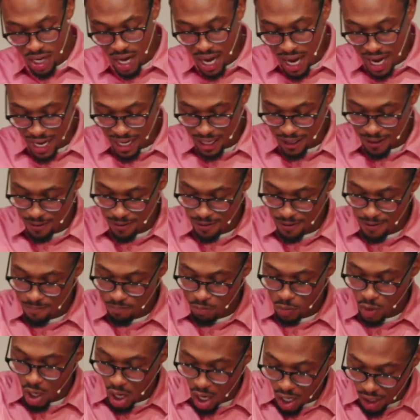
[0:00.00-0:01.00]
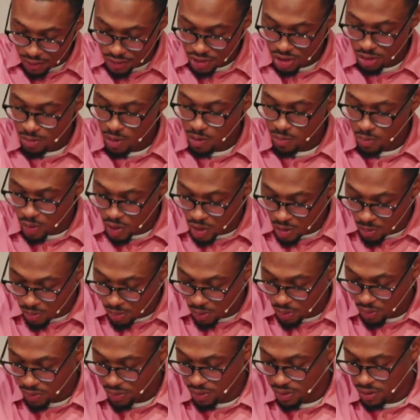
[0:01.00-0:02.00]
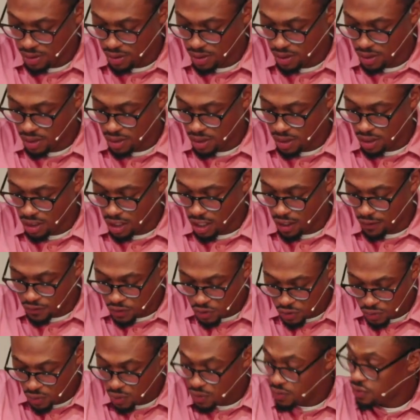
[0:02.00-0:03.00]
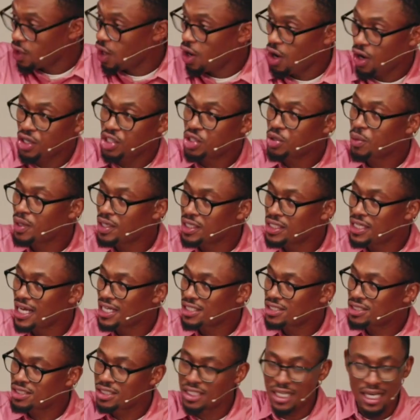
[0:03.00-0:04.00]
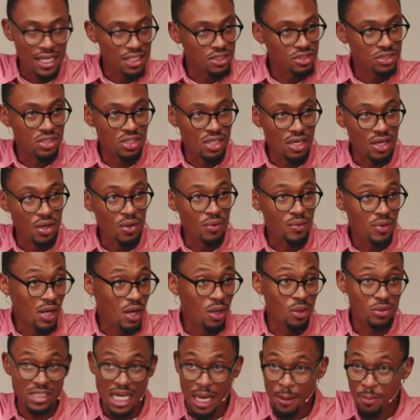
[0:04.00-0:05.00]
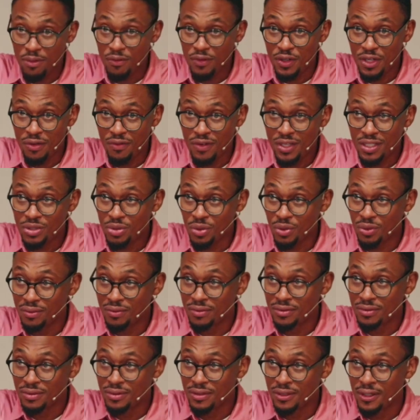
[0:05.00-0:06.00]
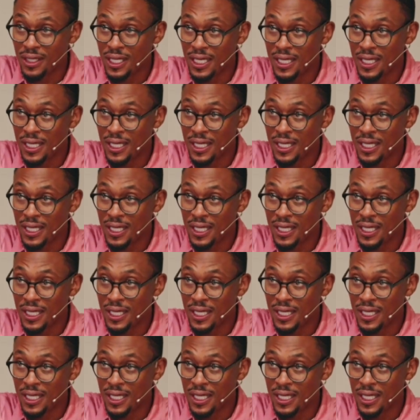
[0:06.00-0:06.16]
you and I ought to be people of truth. Are you a yes, yes, no, no type of individual?